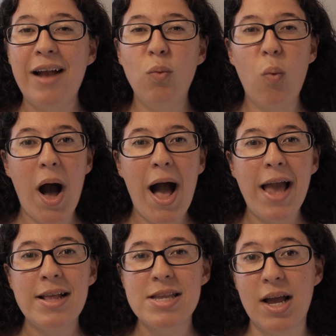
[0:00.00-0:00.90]
and
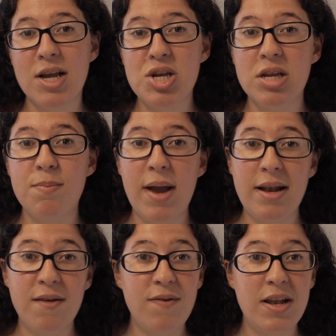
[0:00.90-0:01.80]
why it's actually
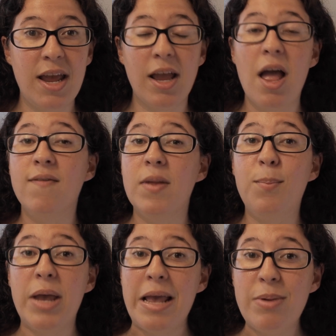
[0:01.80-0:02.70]
benefiting the
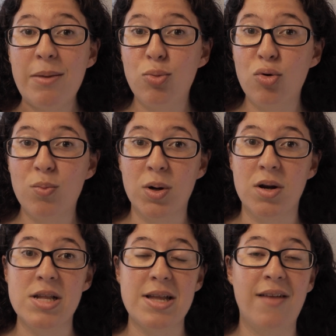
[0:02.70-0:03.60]
baby
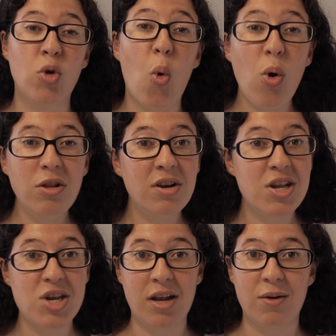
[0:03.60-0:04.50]
boomers and the older
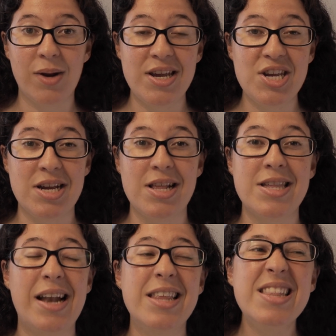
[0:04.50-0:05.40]

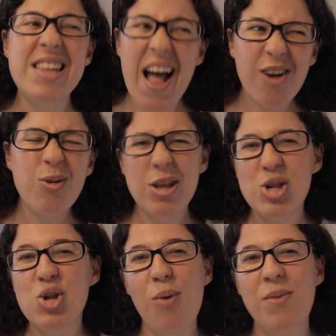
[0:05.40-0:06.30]
generations. And it's not really
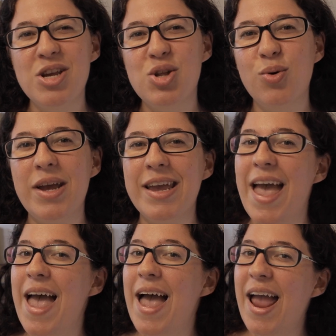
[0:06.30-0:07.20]
so much doing
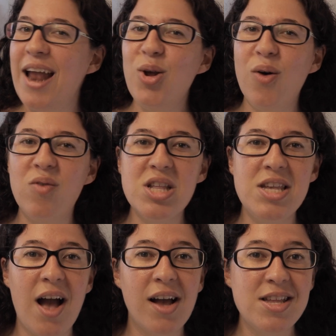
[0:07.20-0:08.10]
any of
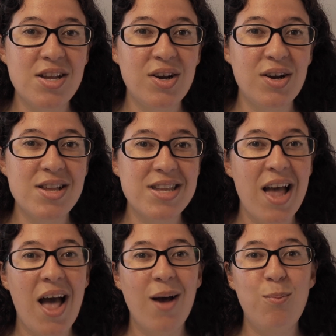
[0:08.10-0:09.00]
us youngsters
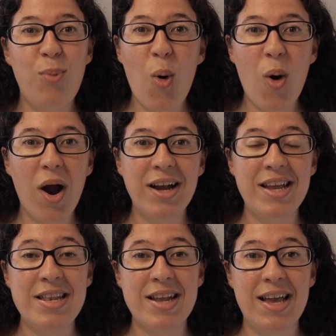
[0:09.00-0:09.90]
born
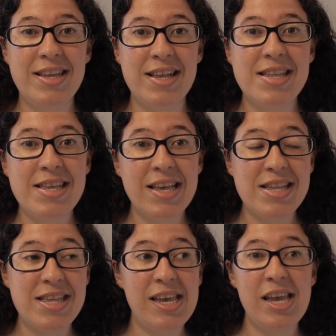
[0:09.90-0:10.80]
in
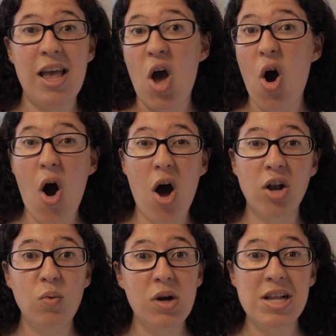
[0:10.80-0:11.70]
1960
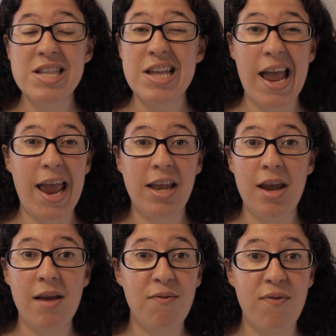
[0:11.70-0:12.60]
onwards
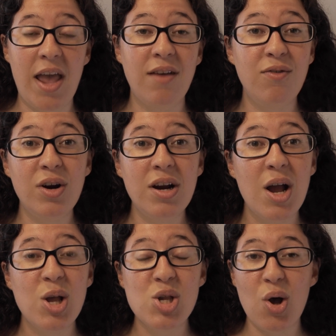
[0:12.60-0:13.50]
any
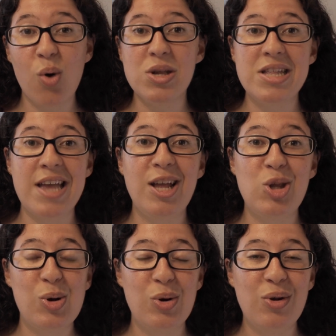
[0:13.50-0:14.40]
favor, so stay
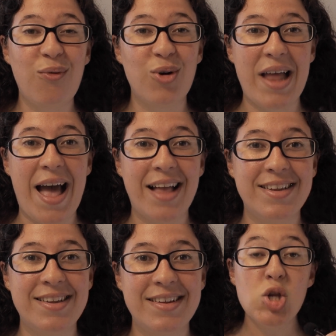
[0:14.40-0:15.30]
tuned for that.
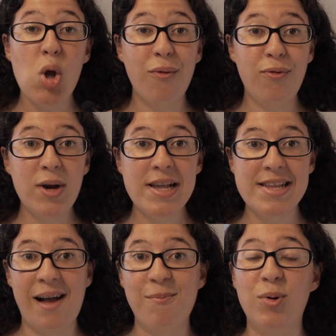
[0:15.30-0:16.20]
So for
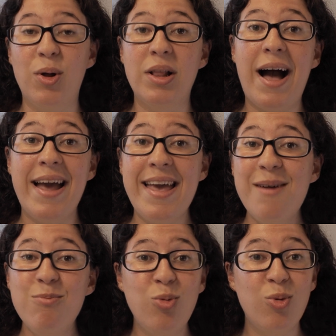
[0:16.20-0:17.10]
example, I
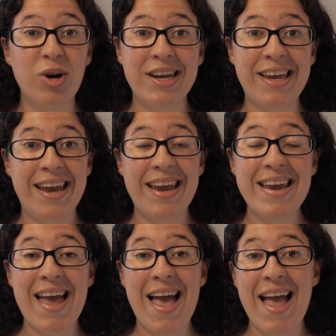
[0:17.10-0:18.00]
am
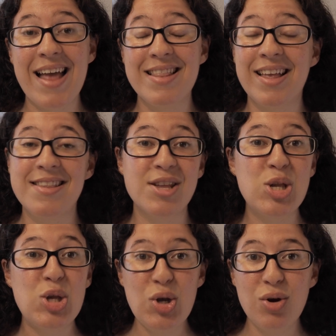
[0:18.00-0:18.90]
working, and let's
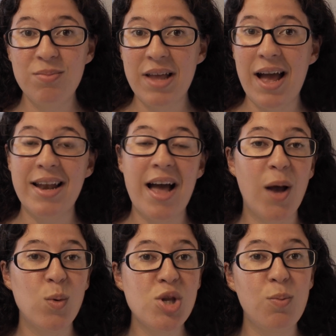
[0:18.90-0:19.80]
assume that
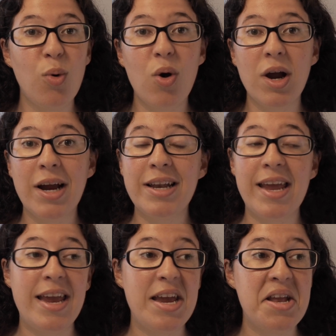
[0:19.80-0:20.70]
I was born
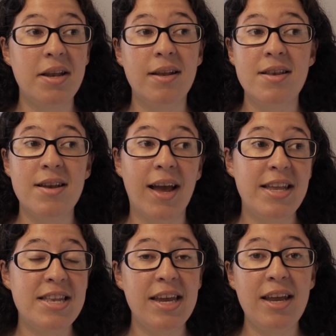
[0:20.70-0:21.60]
in
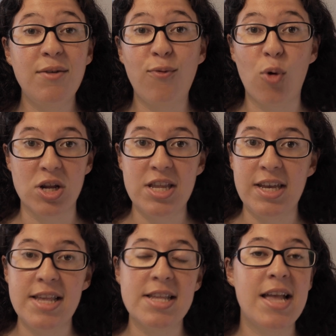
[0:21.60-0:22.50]

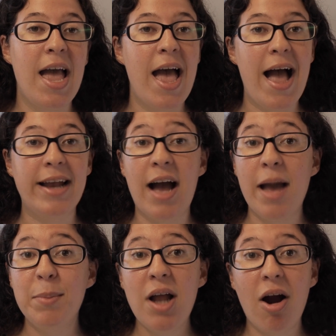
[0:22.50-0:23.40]
1940s and
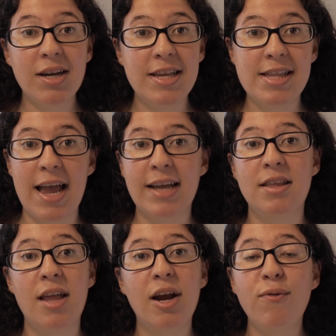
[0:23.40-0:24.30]
I'm an
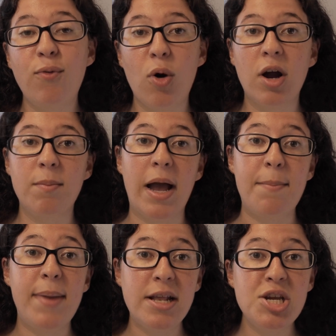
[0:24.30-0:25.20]
architect, therefore my
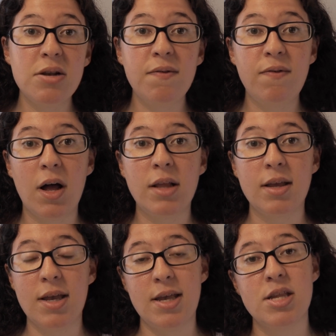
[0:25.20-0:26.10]
pension
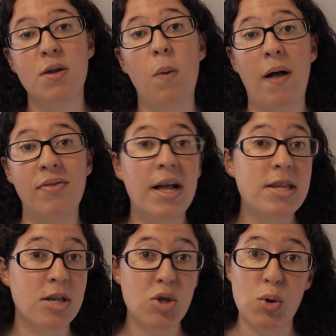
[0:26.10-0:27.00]
fund is the one
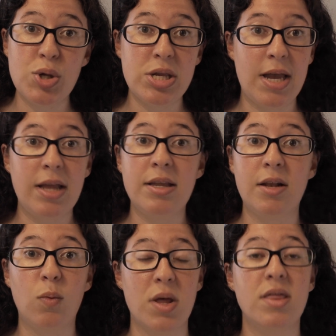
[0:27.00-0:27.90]
that's
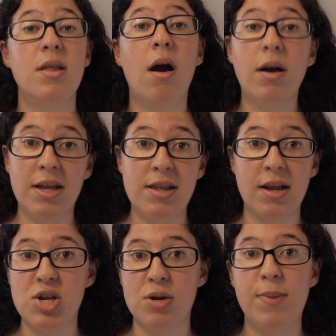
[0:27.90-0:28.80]
associated with the
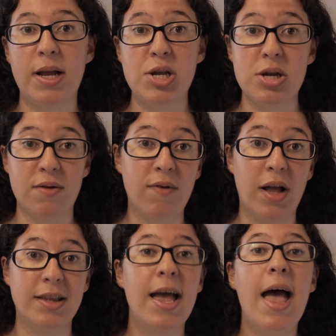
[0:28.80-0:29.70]
architecture pension
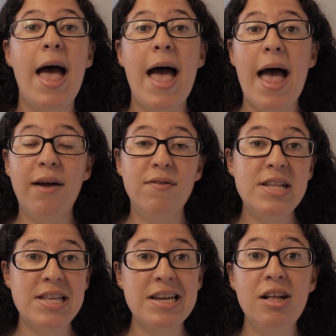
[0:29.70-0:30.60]
fund. Every
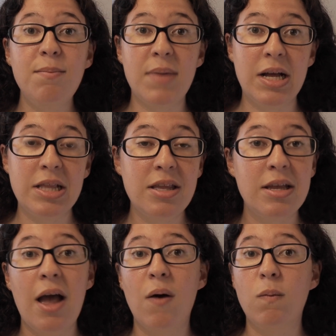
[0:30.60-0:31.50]
single
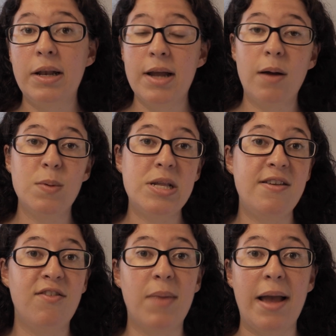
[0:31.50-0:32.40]
month when I
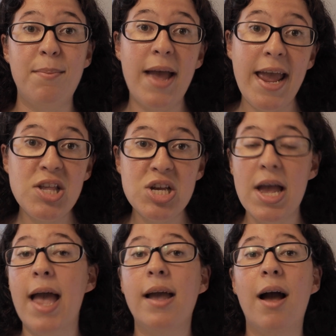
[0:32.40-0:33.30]
receive my
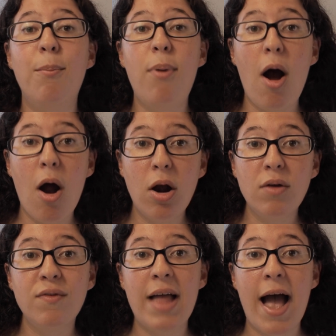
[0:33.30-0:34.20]
paycheck, a part
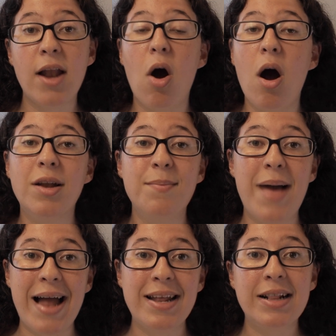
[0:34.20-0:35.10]
of that
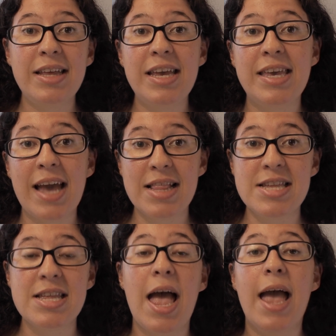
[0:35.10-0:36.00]
automatically gets